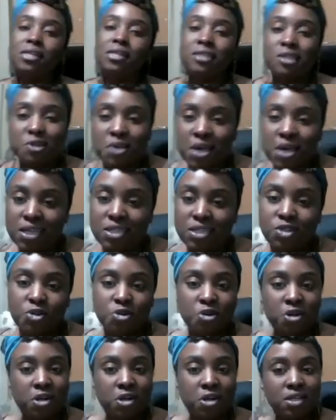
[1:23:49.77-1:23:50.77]
It's okay,
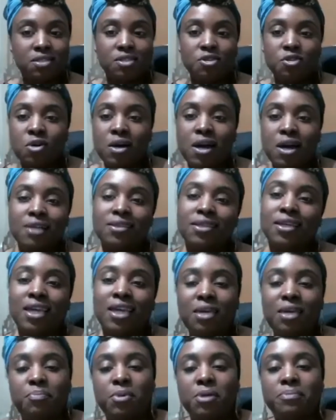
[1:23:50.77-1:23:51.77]
Taurus. You don't have to
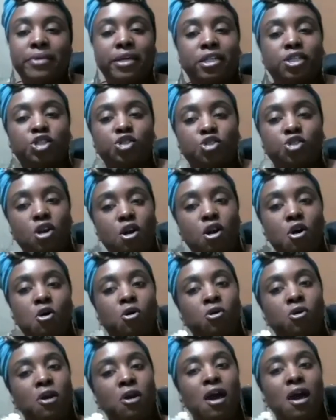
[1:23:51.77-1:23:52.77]
keep up that
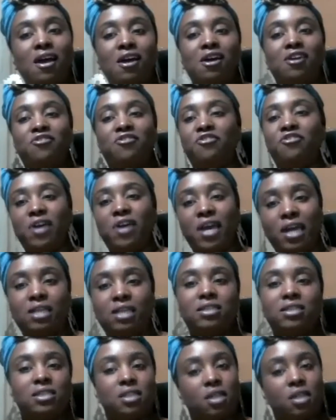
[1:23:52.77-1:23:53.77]
strong face,